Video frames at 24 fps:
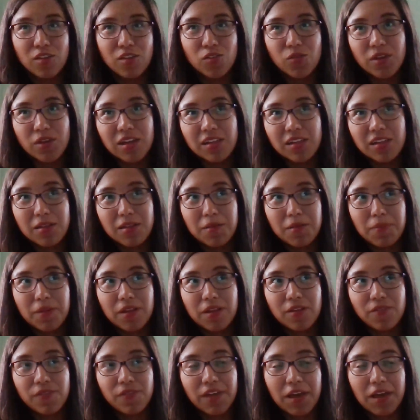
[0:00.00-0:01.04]
doing a little
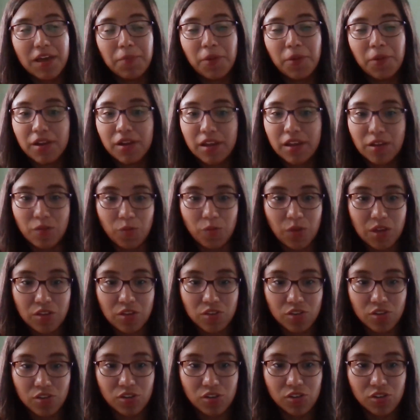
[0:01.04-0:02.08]
bit of like market
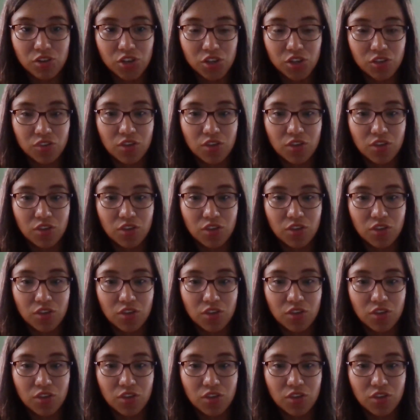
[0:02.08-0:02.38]
research.